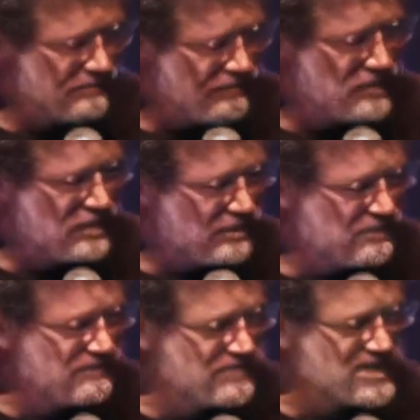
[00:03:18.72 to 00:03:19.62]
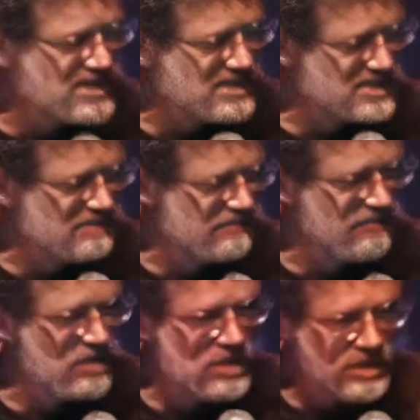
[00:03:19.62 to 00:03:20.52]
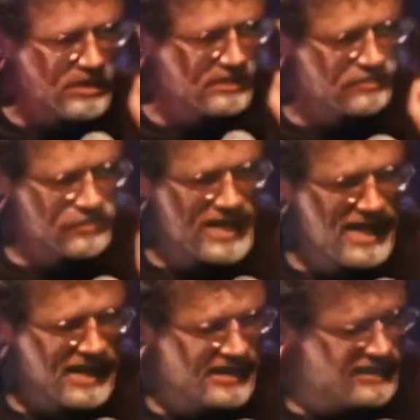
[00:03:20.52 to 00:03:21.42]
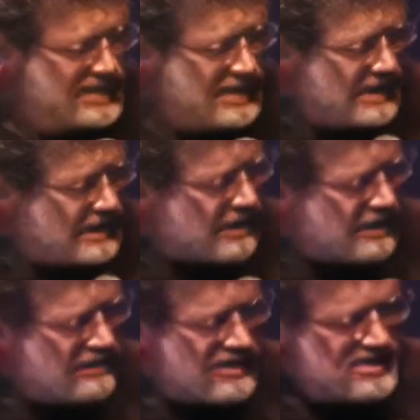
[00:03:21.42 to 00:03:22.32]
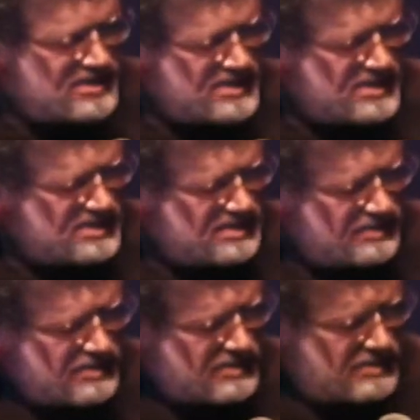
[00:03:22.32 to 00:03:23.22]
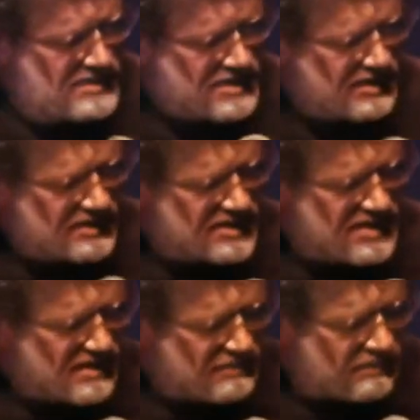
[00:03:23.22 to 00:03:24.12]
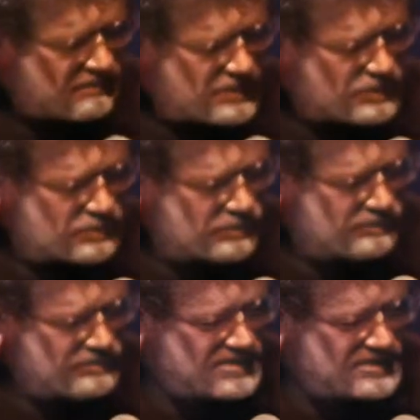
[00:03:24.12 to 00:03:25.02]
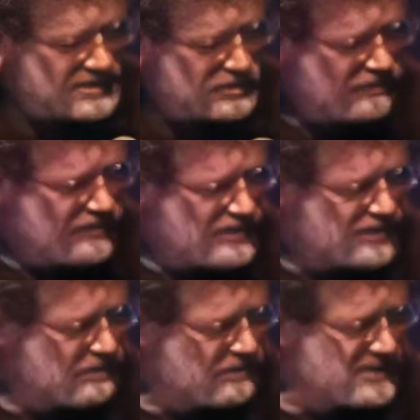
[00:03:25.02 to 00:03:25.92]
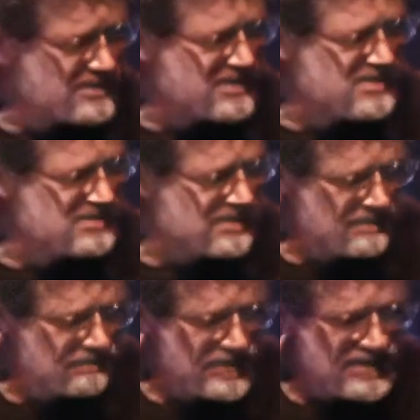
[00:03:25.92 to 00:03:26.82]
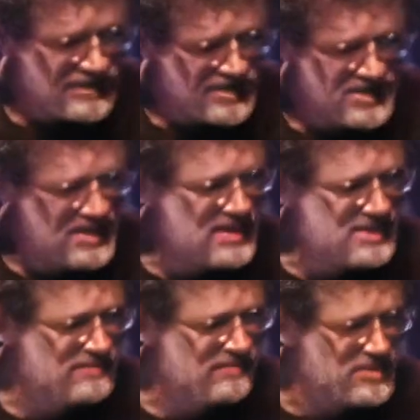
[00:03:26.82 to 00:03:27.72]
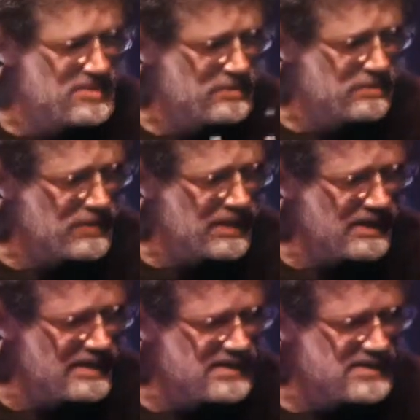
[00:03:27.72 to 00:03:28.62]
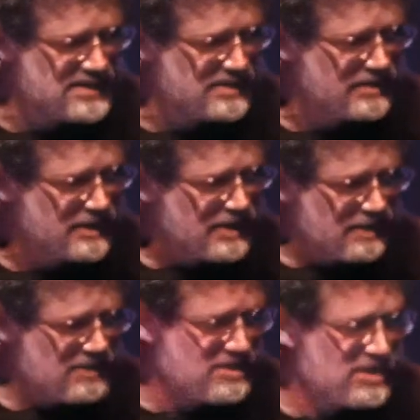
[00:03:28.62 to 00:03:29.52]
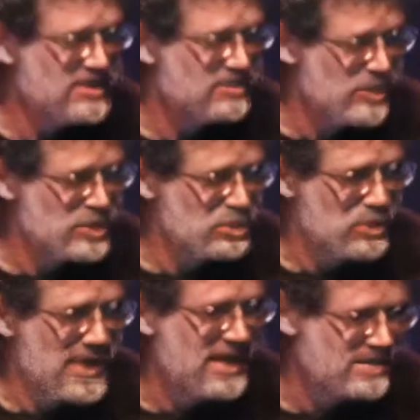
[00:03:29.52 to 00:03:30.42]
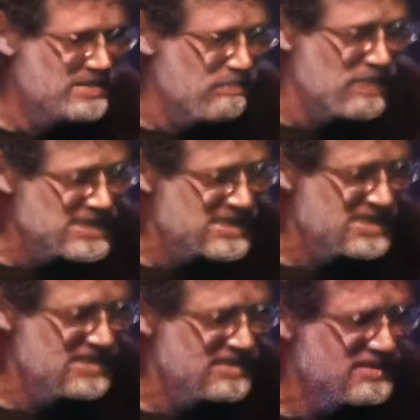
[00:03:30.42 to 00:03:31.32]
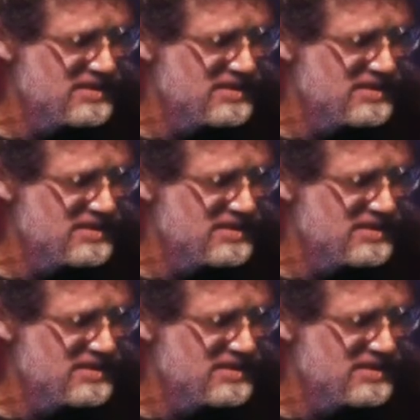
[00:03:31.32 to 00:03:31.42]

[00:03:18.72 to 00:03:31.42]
few couple of days of fog and rain, these psilocybin mushrooms, Stropharia cubensis, can be the size of dinner plates. I mean, in other words, you can't miss it.